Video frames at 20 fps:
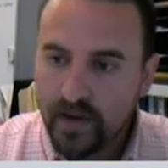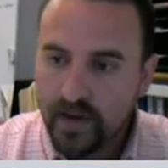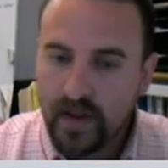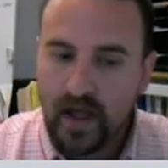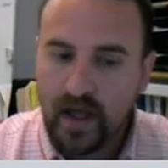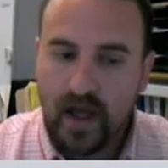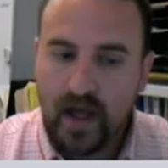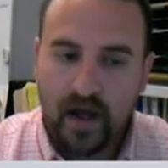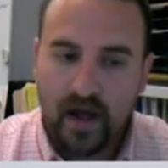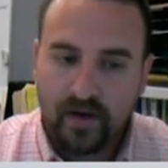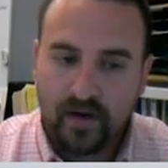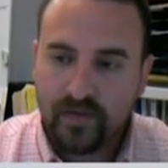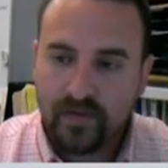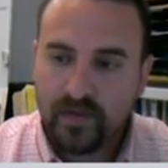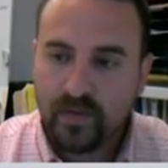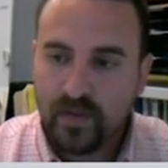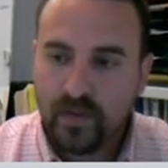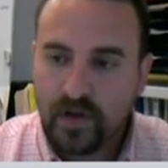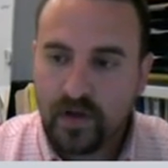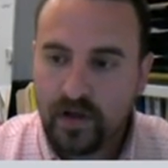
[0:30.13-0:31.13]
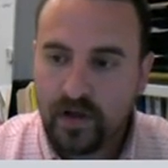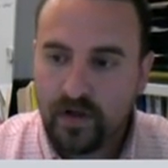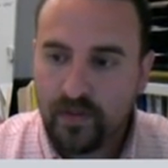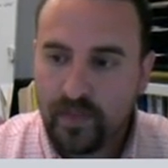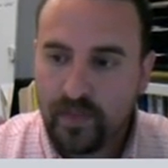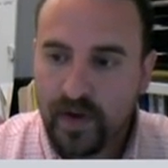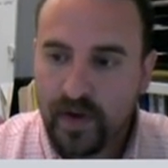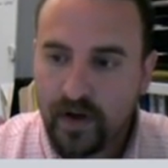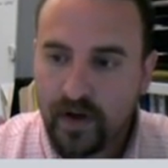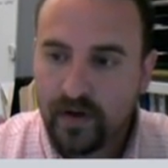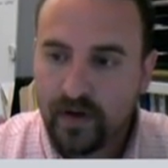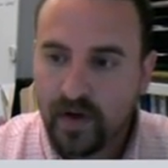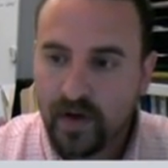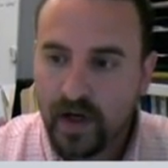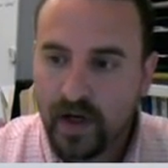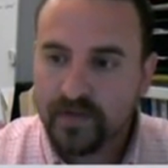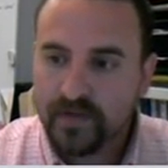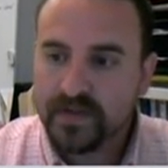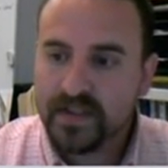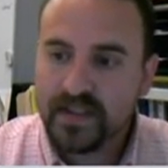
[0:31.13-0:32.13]
That every one of your
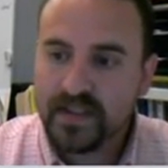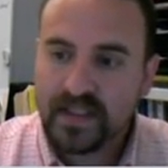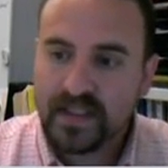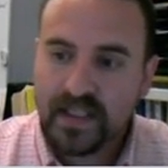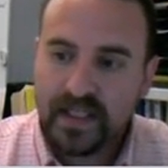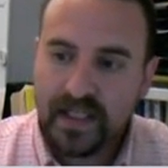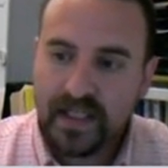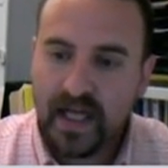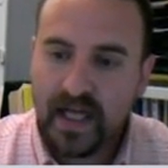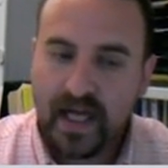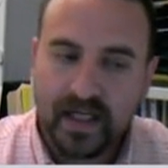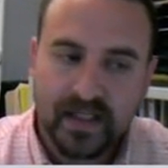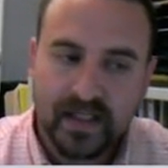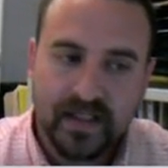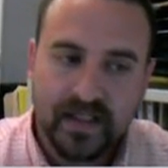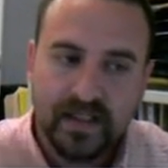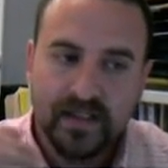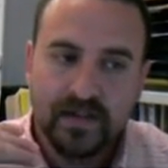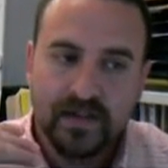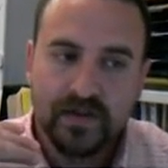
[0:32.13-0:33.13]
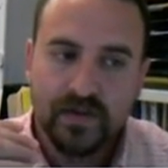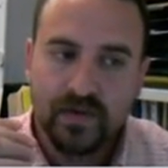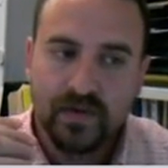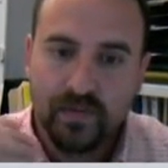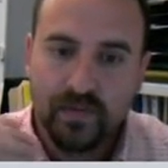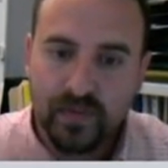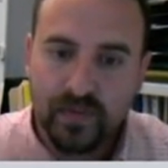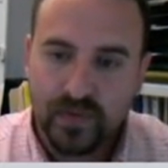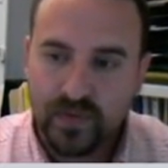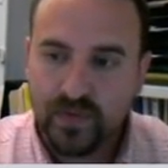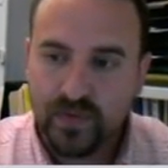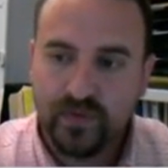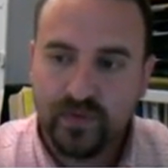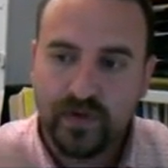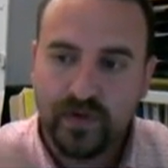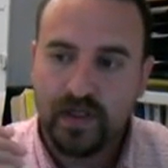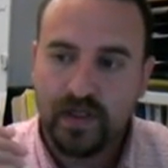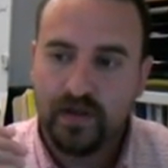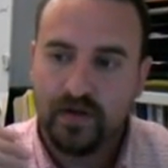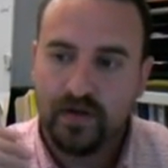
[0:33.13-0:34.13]
paragraphs is connected to
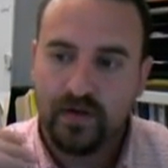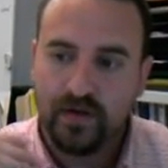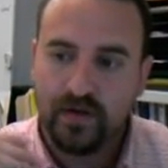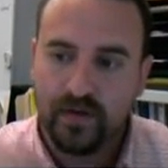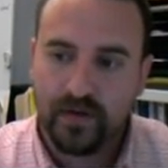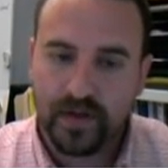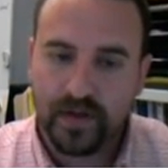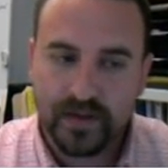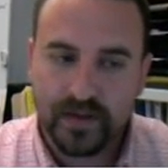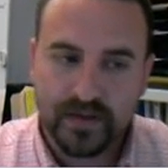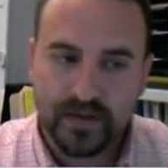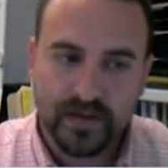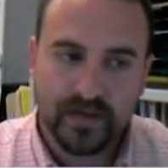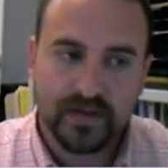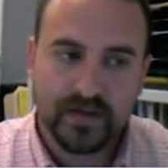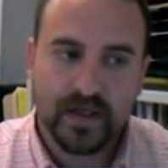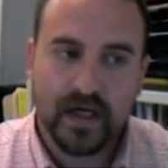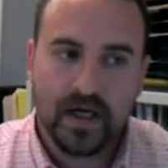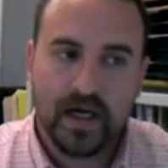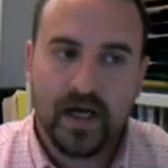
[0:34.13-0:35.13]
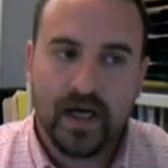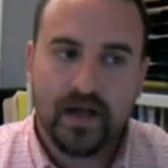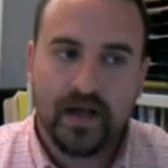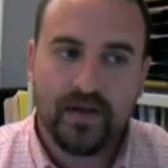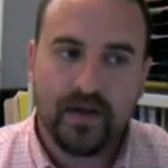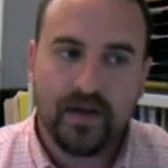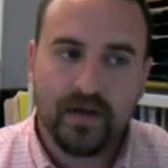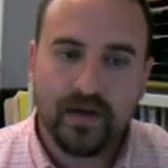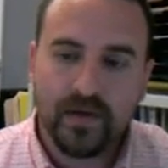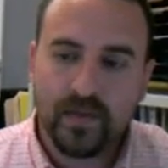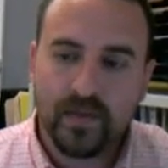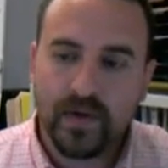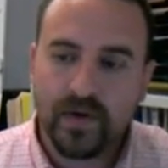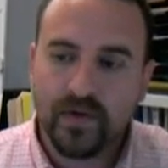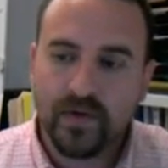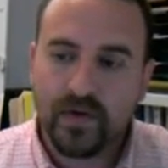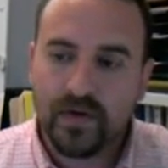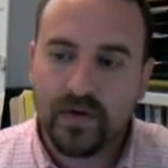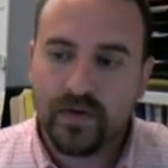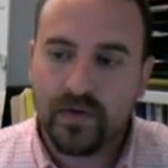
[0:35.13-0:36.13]
proving your thesis. And the only way
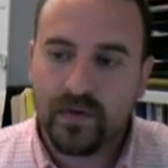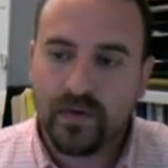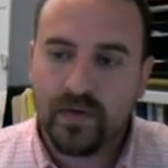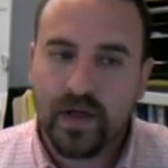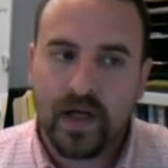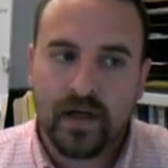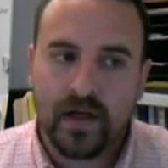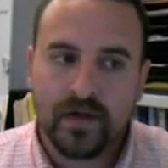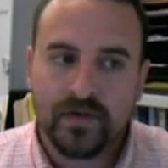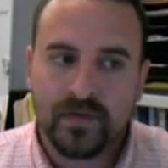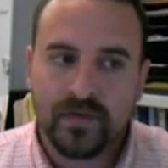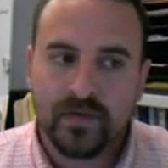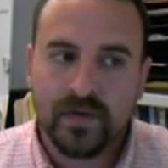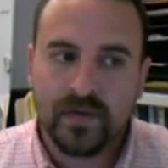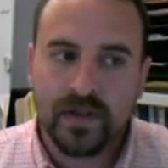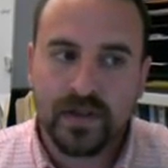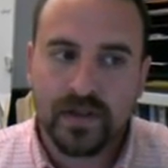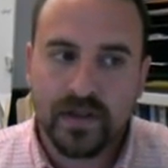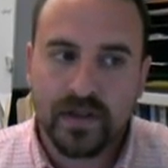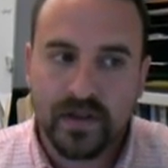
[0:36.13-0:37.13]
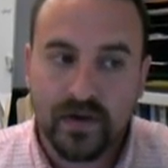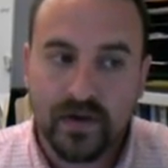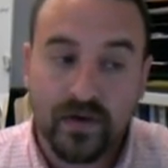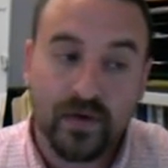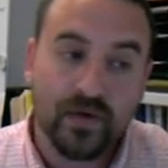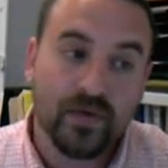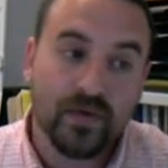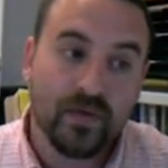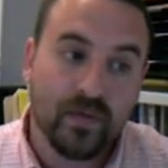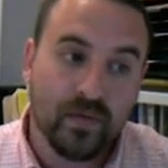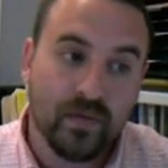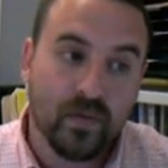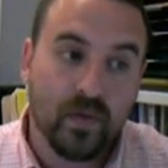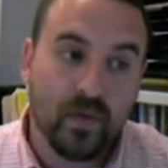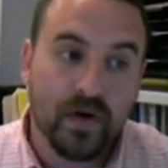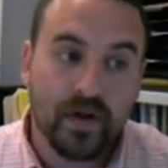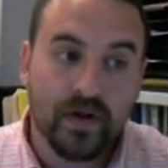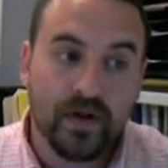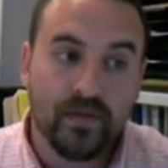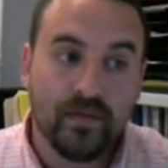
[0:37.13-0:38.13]
you're going to do that is really, or
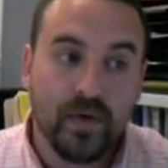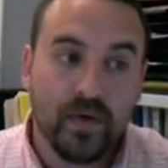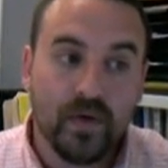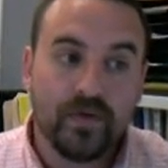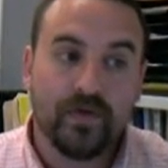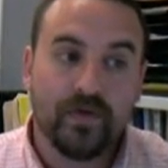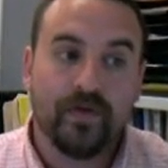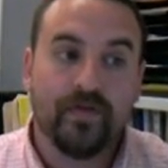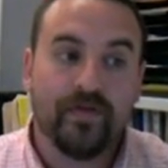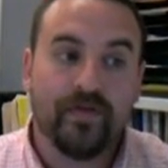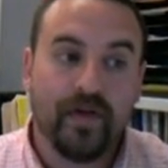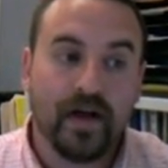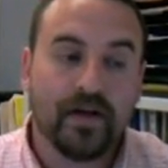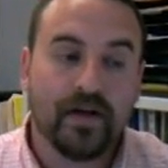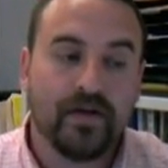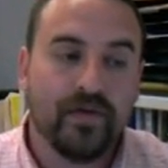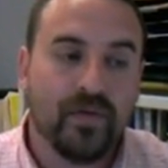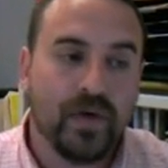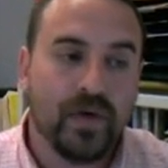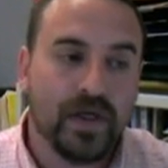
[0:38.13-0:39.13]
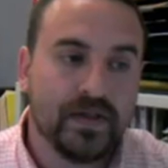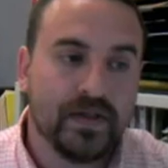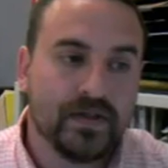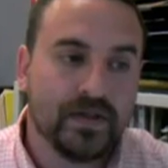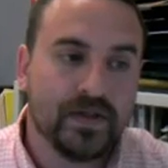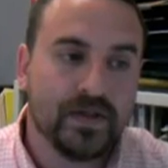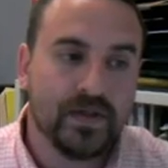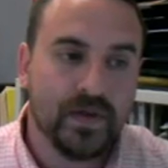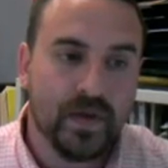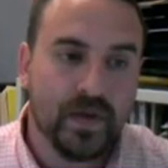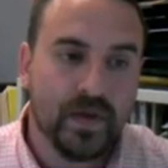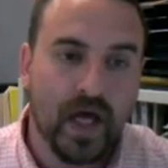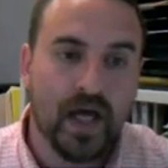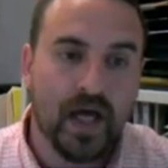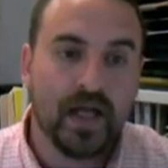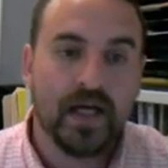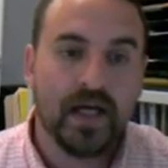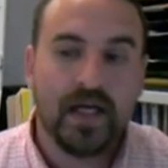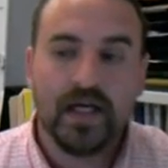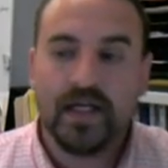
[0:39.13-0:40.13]
one of the most effective ways to do that,
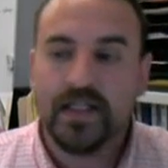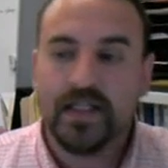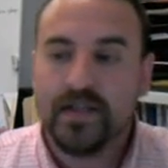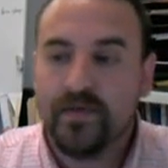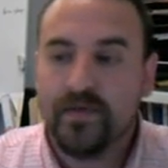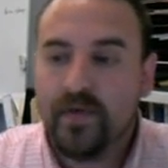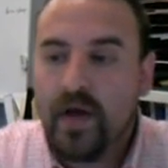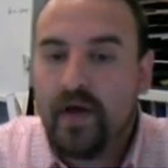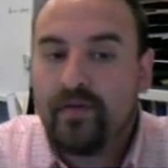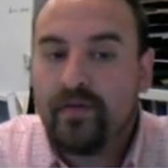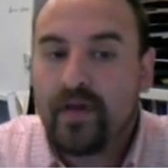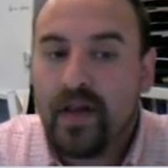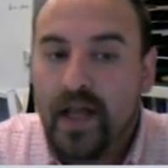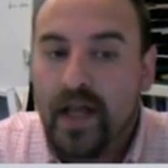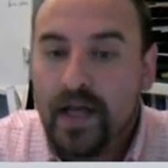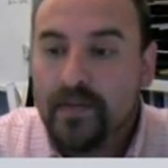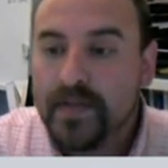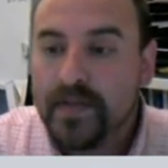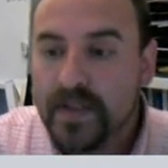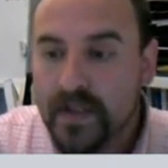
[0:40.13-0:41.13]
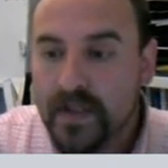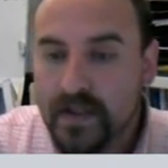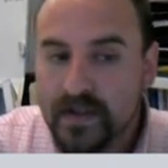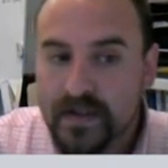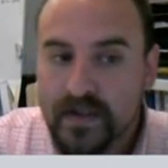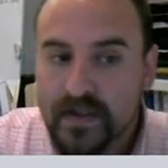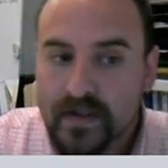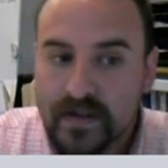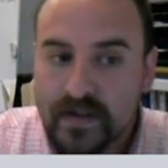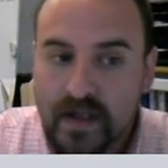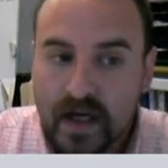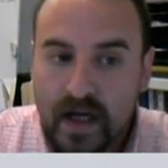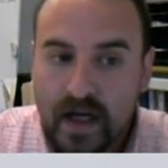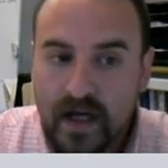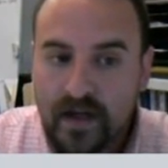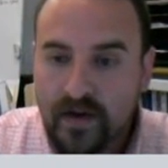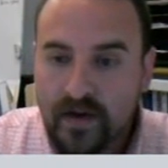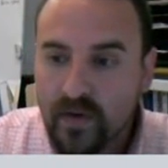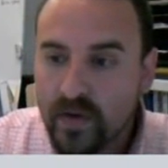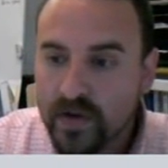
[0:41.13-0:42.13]
is if you have claim sentences.
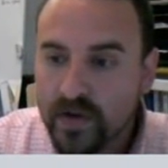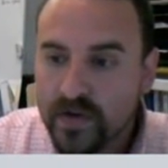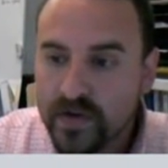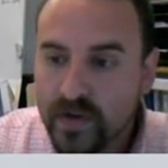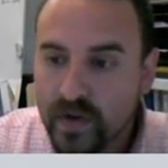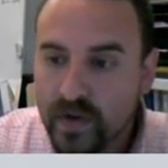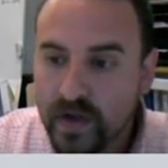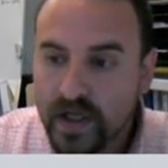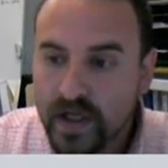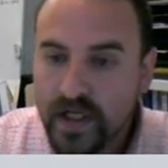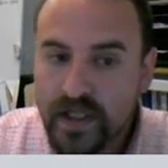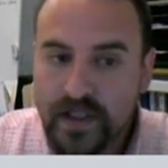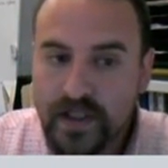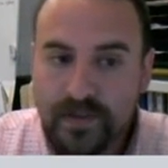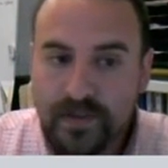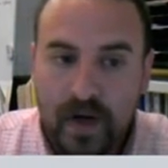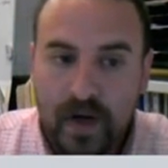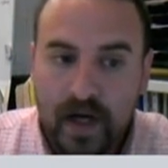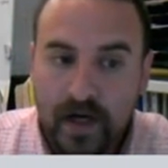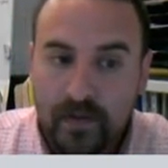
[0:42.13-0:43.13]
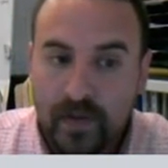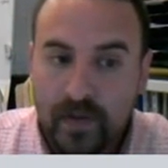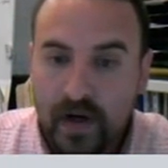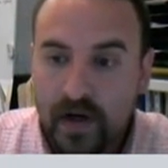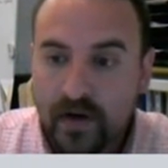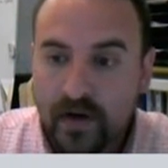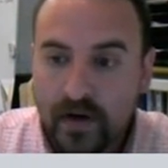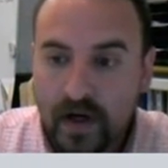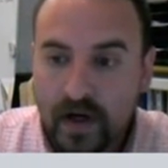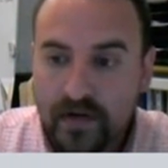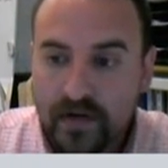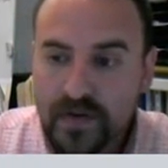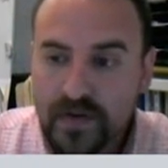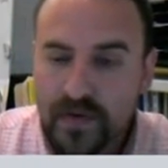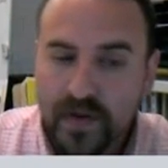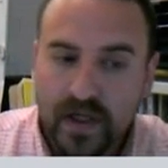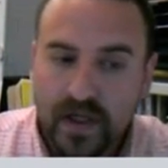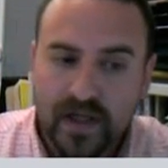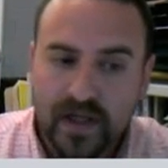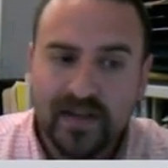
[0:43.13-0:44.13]
You're going to start each body paragraph. So
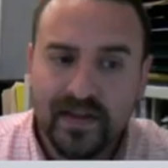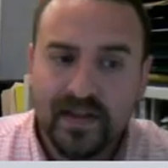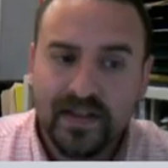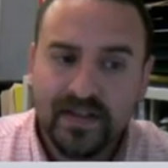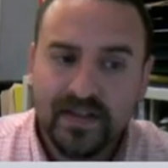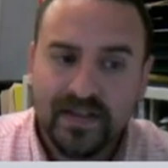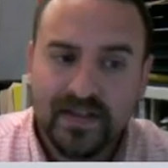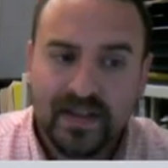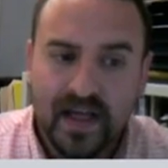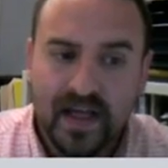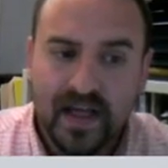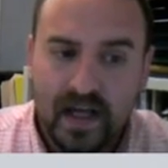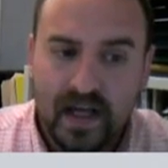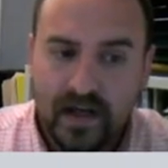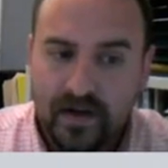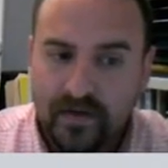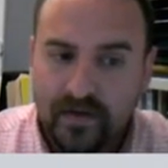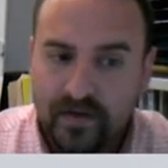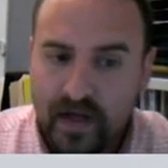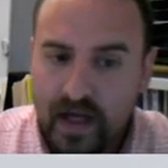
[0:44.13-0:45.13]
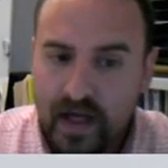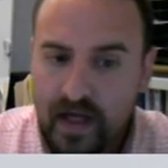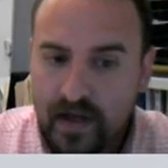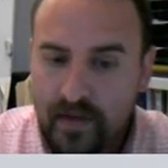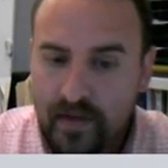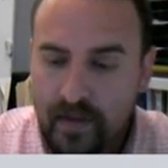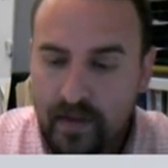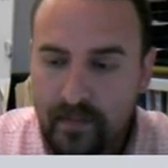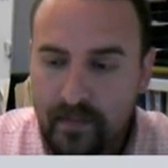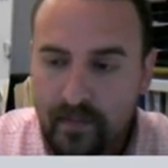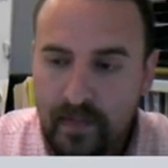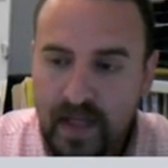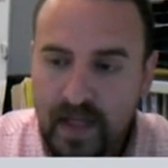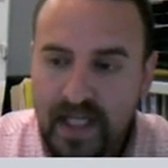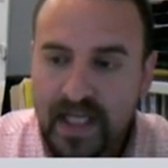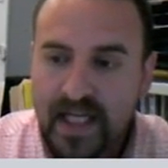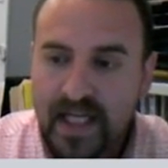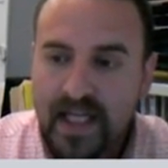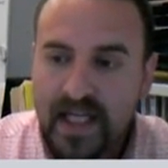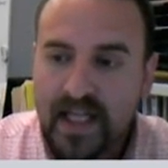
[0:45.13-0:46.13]
think of this as kind of a
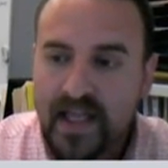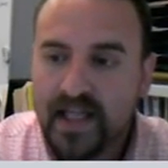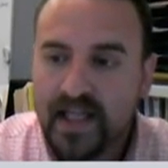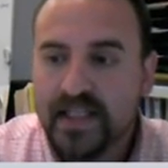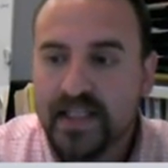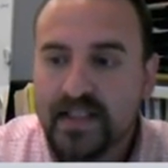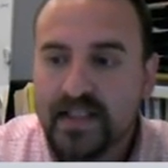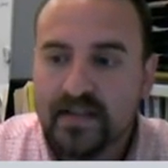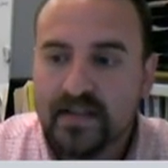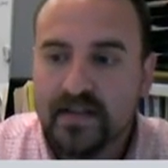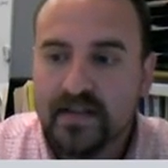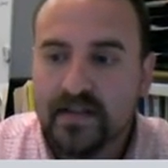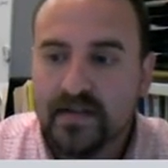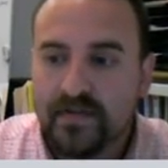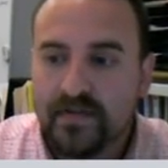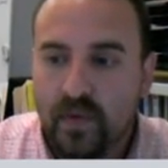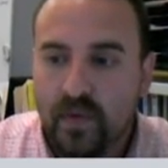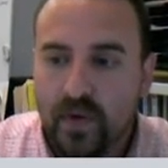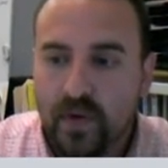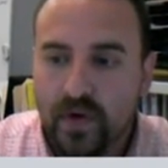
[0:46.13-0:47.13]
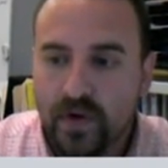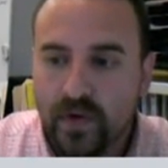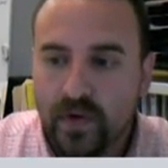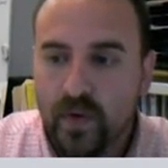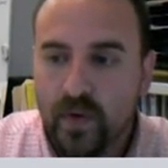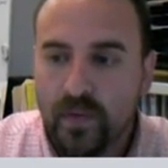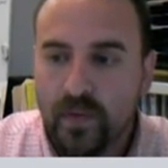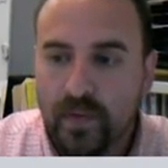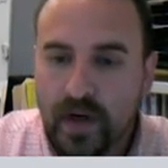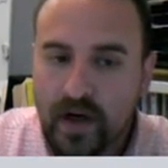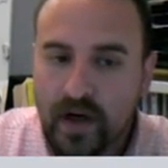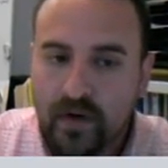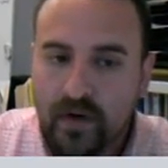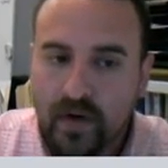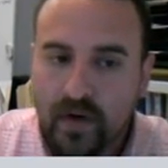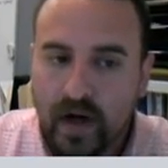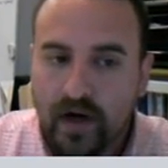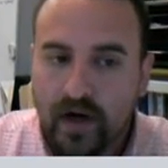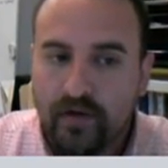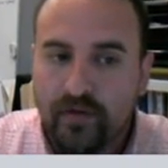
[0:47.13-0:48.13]
mini thesis for your
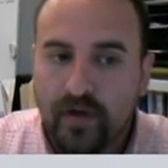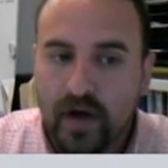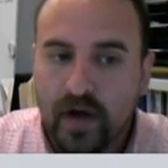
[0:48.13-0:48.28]
paragraph.